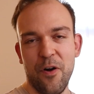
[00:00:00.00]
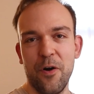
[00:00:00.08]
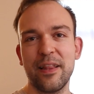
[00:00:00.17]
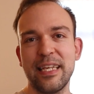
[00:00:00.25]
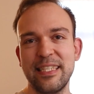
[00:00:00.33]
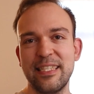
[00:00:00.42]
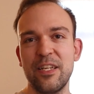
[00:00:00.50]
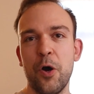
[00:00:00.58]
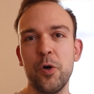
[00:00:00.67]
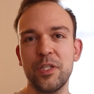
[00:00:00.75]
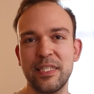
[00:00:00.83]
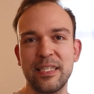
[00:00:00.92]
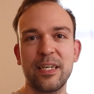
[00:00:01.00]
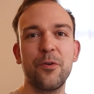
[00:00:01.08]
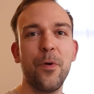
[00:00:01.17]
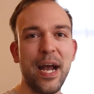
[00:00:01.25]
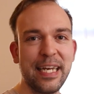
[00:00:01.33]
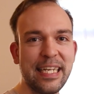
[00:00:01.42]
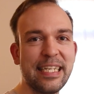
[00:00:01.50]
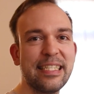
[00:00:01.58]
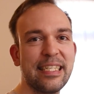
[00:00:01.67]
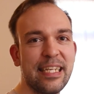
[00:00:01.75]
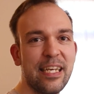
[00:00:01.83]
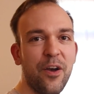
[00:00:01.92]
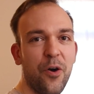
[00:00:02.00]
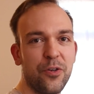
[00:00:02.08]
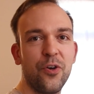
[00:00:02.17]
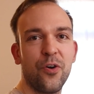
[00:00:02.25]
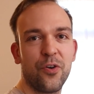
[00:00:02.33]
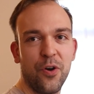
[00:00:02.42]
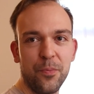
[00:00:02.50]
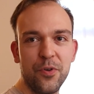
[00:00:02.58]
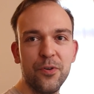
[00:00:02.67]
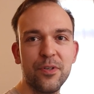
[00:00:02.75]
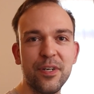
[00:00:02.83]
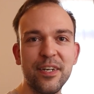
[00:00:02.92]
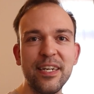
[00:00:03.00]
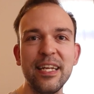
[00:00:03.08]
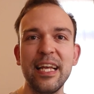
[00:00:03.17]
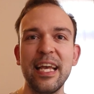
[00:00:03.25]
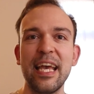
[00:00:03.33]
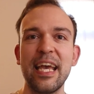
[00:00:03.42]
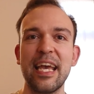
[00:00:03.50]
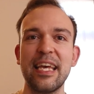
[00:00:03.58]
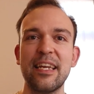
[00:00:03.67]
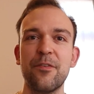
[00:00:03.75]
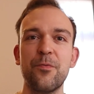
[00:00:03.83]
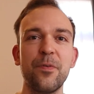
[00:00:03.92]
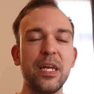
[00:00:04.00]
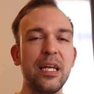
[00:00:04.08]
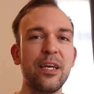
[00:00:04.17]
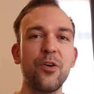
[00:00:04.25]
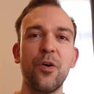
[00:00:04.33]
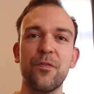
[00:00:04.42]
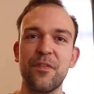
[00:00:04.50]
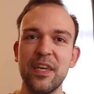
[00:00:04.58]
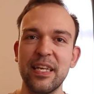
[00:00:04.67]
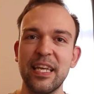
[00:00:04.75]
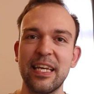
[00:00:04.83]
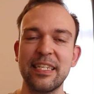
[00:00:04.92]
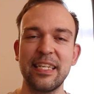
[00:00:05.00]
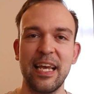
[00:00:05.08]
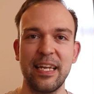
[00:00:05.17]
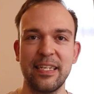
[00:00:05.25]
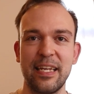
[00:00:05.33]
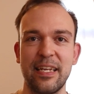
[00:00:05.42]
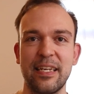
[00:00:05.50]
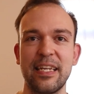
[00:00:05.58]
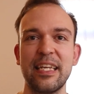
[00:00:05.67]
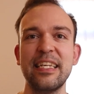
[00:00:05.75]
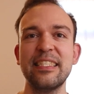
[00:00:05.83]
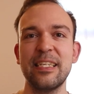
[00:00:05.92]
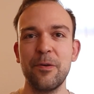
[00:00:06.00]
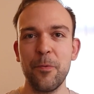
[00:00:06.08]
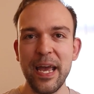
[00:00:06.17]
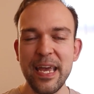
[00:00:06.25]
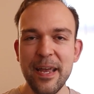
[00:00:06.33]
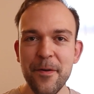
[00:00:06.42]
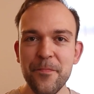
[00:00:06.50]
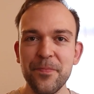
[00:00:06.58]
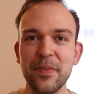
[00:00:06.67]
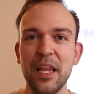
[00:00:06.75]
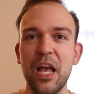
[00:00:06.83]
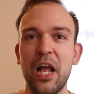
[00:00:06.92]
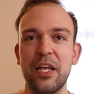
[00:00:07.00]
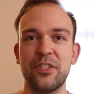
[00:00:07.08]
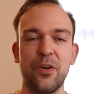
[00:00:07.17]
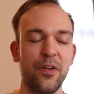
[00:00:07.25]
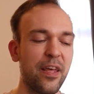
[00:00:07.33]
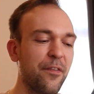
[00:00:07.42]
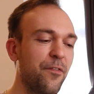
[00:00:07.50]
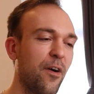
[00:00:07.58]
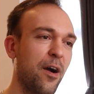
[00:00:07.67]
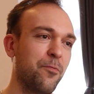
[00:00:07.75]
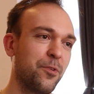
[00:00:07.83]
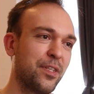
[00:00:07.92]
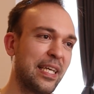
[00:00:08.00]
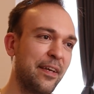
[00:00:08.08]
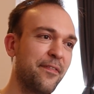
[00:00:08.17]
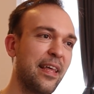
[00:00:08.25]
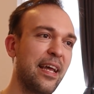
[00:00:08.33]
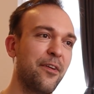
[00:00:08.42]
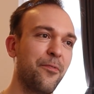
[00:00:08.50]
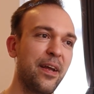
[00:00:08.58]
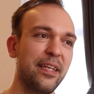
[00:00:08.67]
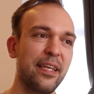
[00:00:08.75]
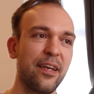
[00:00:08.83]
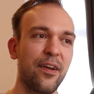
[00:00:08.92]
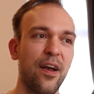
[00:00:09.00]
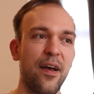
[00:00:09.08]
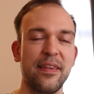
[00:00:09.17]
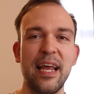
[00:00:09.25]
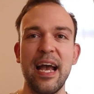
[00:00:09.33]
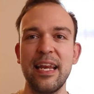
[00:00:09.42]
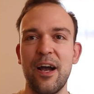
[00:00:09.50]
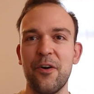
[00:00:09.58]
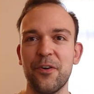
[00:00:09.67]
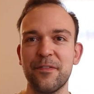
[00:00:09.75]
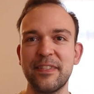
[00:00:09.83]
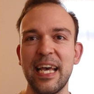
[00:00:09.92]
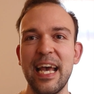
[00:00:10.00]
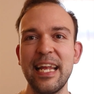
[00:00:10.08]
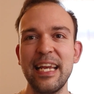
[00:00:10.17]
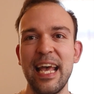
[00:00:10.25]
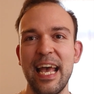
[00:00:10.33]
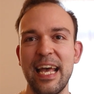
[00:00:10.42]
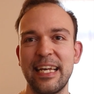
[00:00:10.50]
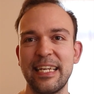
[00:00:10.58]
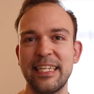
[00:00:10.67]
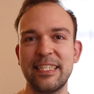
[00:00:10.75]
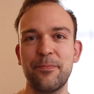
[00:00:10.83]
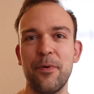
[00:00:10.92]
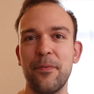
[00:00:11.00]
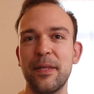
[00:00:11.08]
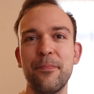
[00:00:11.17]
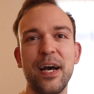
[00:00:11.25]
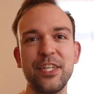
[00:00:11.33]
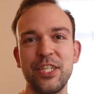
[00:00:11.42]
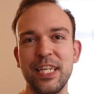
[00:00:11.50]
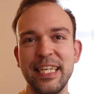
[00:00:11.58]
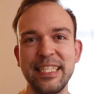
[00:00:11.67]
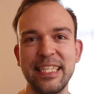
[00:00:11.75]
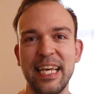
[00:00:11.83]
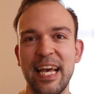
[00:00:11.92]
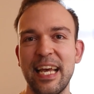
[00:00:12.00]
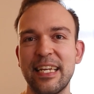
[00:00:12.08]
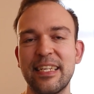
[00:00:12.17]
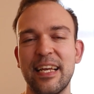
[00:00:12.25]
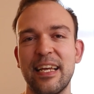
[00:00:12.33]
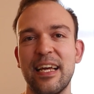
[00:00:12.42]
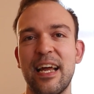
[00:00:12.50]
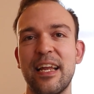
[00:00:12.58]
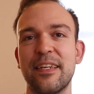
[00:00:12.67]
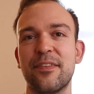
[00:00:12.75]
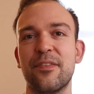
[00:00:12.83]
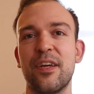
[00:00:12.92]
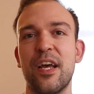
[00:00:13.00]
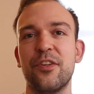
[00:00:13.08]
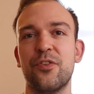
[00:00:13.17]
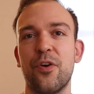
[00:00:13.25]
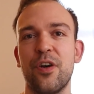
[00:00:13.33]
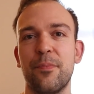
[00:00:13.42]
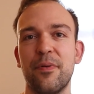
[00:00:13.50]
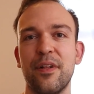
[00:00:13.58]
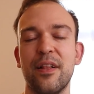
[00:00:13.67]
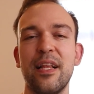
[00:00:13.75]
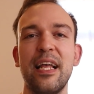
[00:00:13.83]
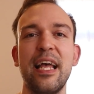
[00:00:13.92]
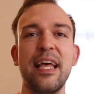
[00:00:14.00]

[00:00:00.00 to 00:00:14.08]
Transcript: all these notes quite easily on your computer in a really convenient and easy way. So therefore, I would give that a rating 9 out of 10, and it's probably much easier and enjoyable